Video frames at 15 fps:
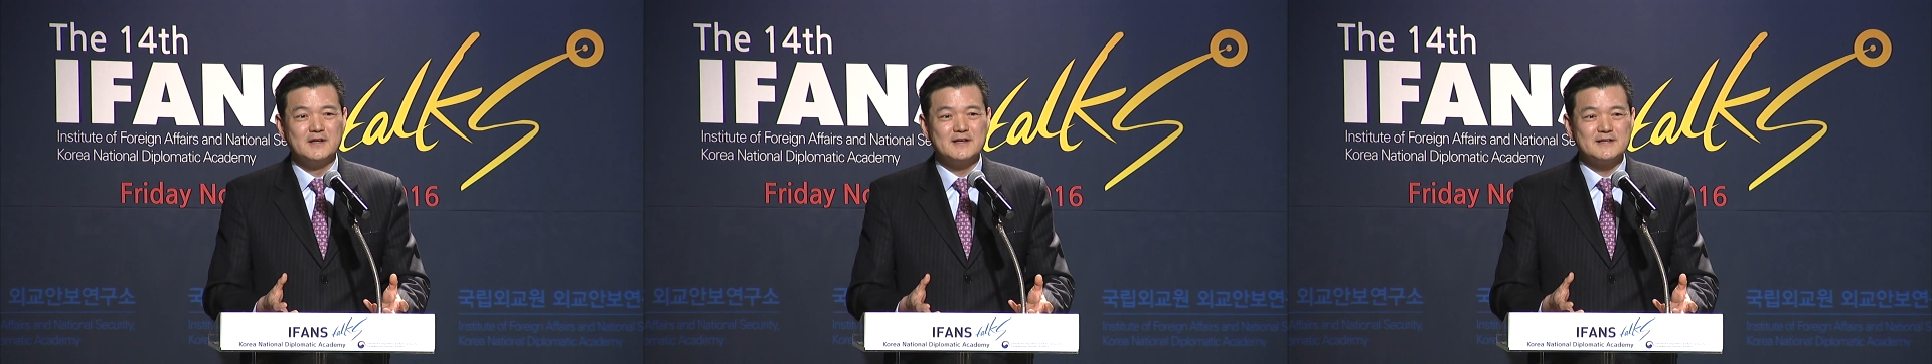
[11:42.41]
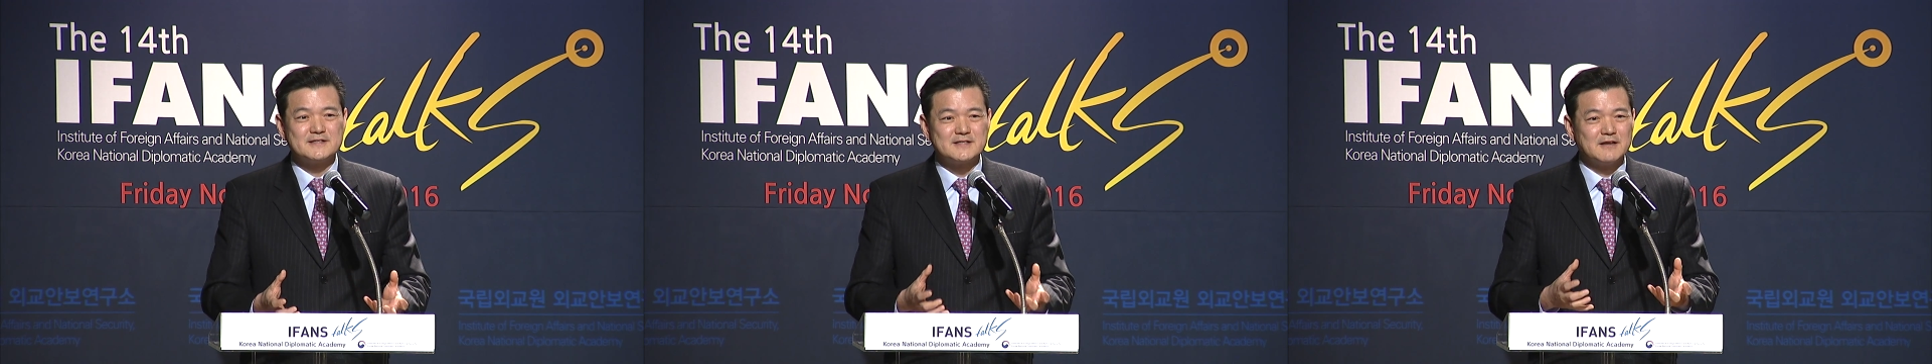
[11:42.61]

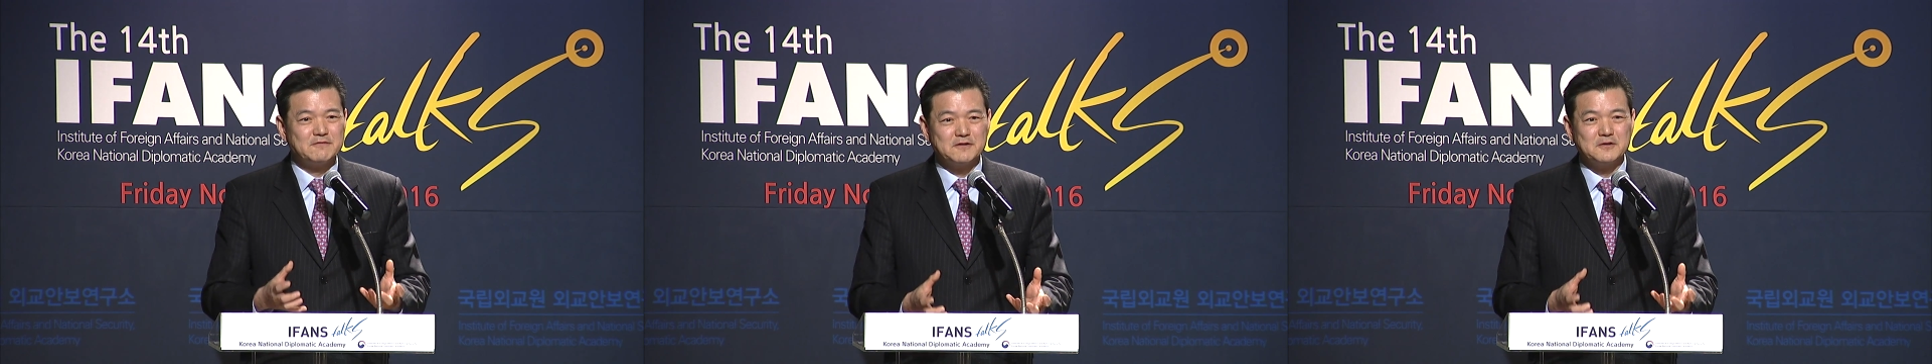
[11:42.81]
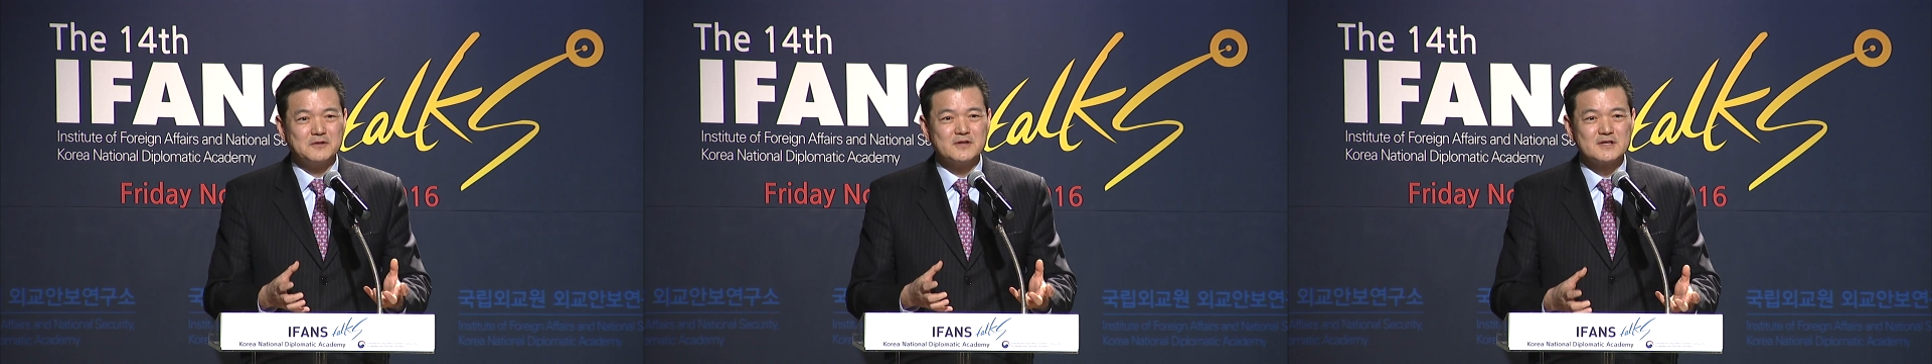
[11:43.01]

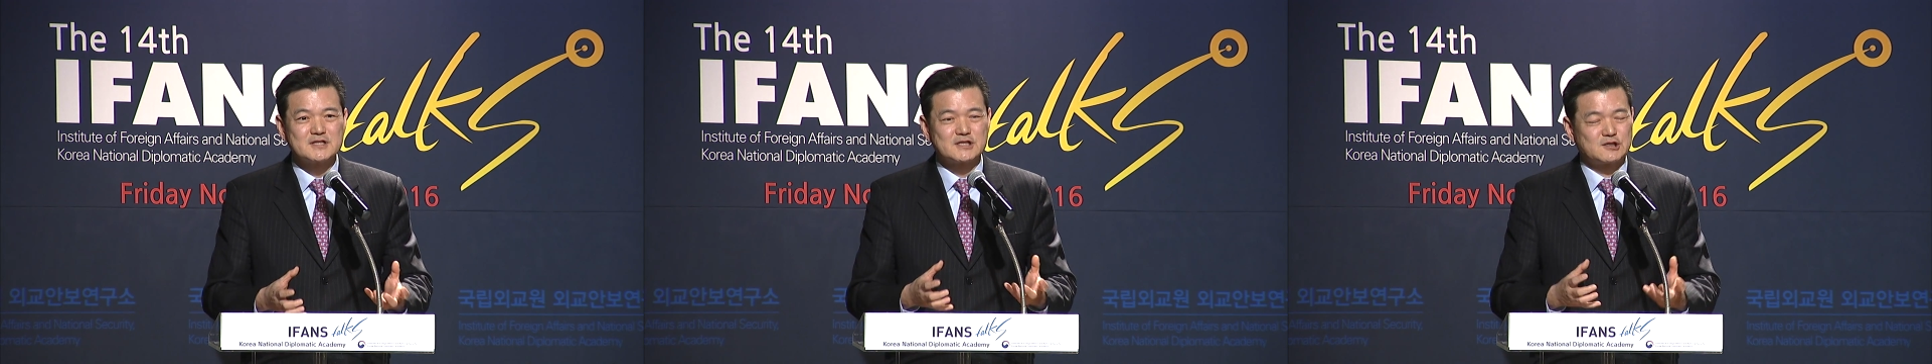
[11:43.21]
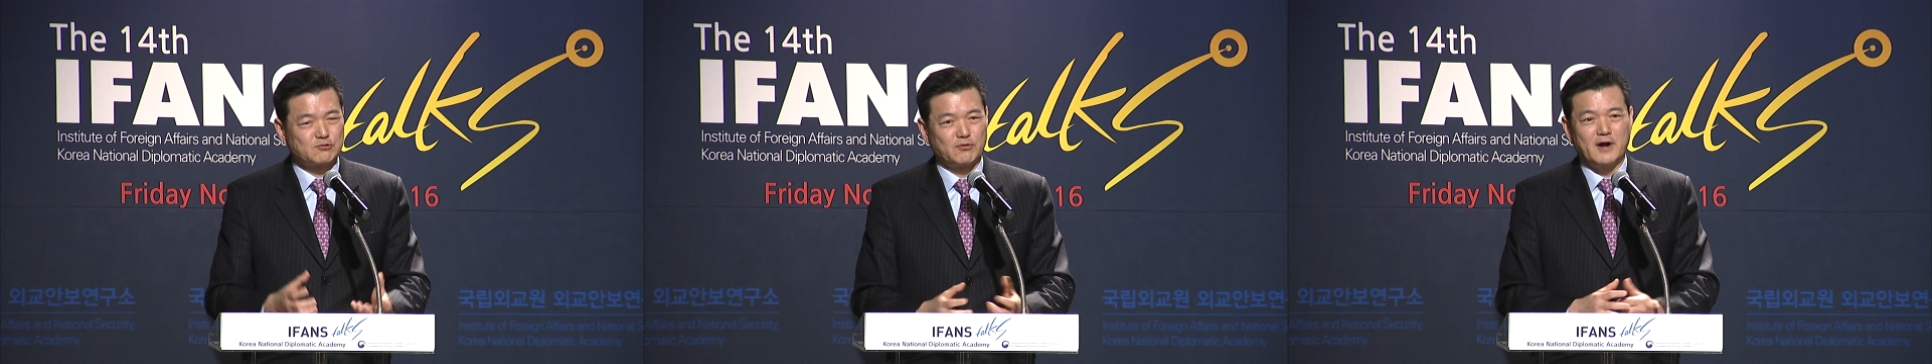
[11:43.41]
civil
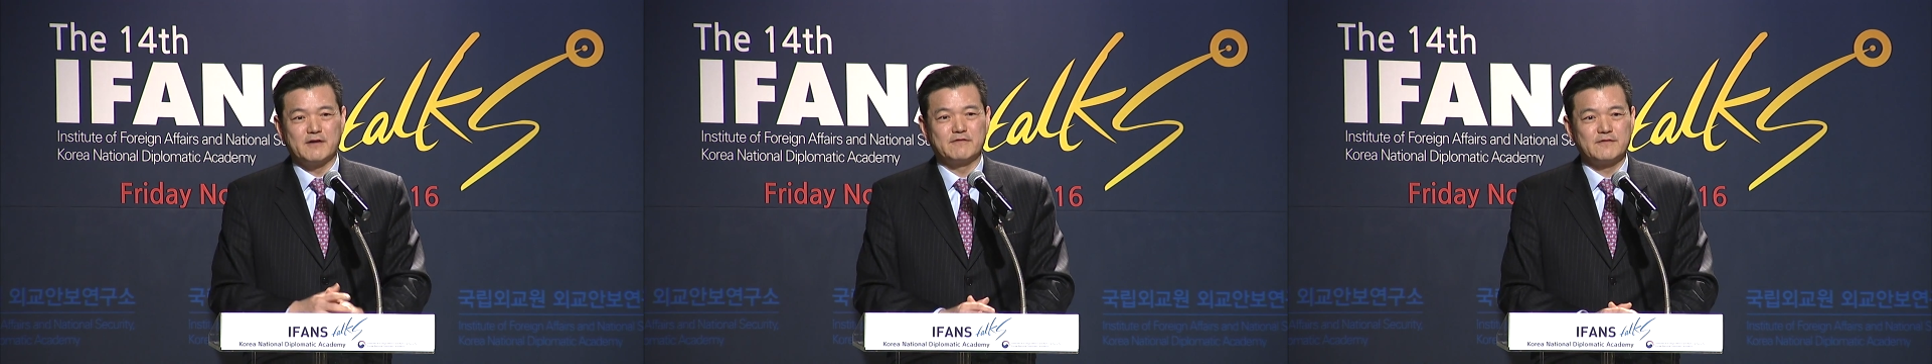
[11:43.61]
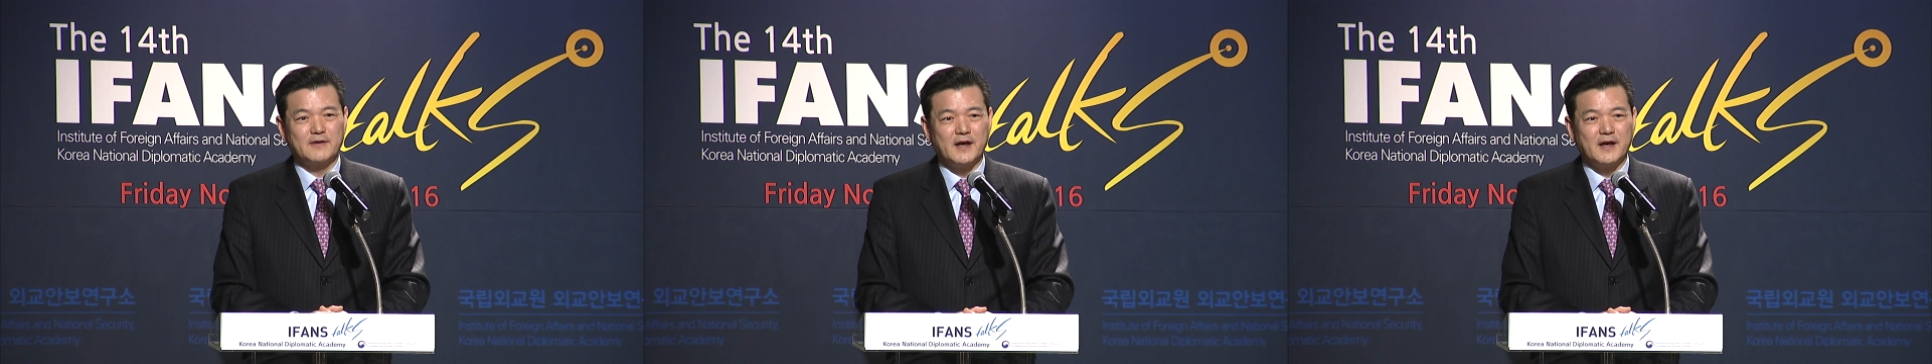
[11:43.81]
strife,